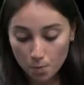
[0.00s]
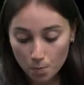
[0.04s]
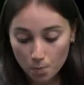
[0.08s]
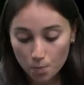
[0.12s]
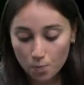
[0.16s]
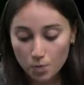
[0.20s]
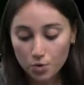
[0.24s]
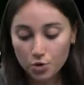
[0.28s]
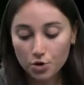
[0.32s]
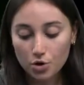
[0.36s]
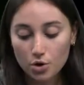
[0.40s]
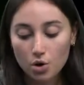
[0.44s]

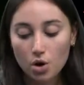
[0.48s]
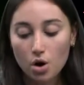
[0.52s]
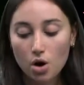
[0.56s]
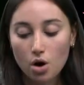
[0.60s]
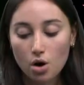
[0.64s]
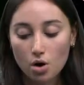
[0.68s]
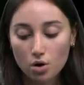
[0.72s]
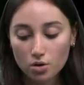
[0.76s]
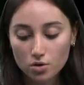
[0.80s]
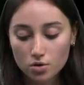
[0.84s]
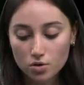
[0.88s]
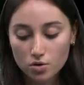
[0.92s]
Which are
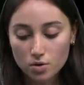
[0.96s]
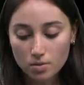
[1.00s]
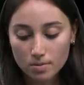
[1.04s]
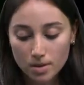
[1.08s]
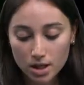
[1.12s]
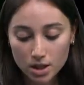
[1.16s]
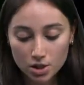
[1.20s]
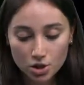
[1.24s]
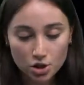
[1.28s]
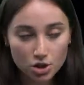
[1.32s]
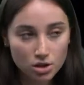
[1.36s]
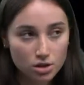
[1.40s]
also
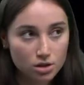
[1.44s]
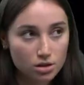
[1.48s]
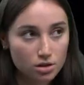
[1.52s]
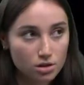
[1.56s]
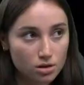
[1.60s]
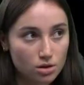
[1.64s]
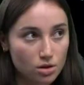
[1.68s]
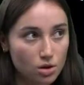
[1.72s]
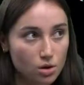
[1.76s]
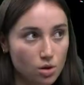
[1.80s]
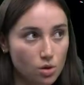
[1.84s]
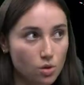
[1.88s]
mentioned,
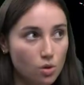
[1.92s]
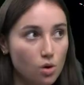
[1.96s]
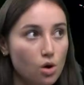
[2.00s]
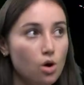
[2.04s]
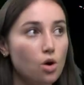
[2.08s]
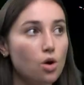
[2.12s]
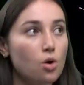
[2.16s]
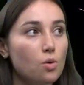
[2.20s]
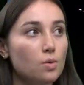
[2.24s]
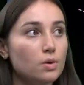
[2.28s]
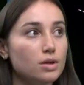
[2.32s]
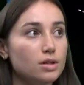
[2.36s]
so
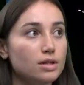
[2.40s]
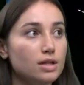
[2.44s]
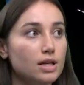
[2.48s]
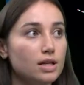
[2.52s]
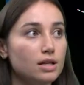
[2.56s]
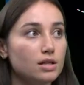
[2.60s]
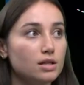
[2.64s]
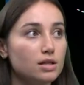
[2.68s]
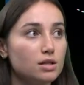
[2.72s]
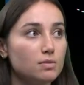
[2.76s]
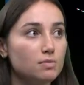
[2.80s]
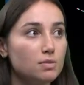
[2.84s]
always
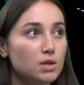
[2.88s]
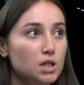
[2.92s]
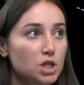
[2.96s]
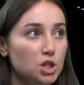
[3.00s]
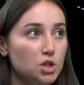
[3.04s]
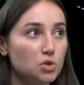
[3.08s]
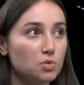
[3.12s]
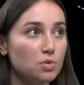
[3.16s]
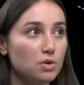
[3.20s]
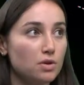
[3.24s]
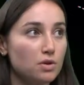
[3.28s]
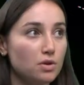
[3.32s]
end a
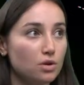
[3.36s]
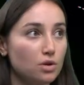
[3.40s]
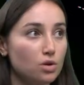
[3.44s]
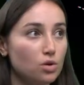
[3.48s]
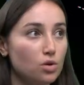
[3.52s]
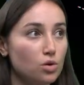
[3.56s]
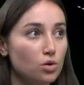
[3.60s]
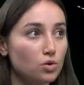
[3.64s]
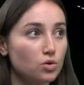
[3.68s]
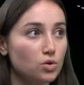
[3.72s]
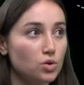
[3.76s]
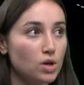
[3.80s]
speech with a
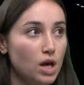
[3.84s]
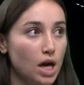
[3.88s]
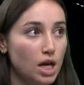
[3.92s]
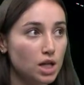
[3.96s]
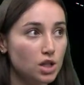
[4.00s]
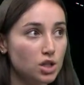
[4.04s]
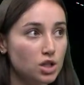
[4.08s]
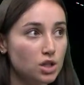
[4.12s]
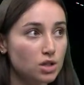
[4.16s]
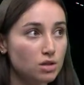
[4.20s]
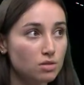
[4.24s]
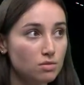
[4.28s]
call to
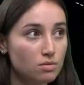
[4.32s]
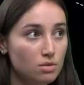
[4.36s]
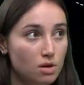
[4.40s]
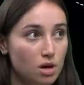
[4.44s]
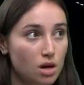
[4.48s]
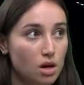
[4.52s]
action.